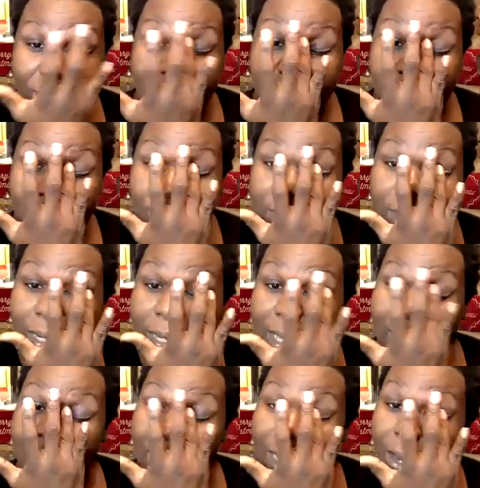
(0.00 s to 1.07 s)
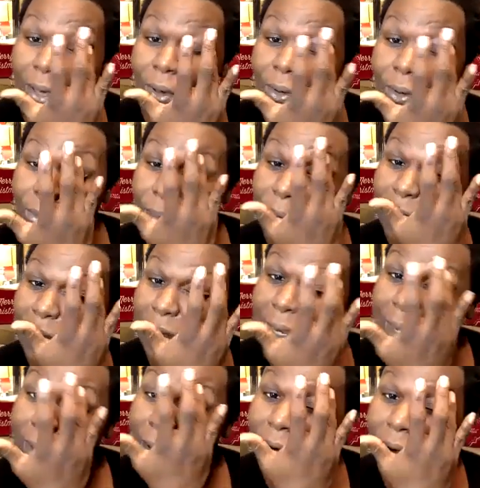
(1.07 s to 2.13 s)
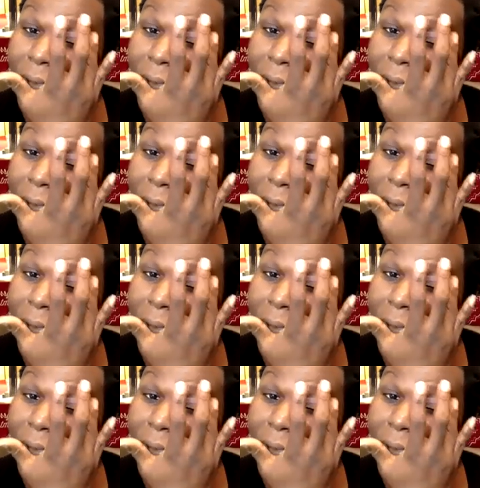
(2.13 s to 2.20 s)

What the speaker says: children and getting older and getting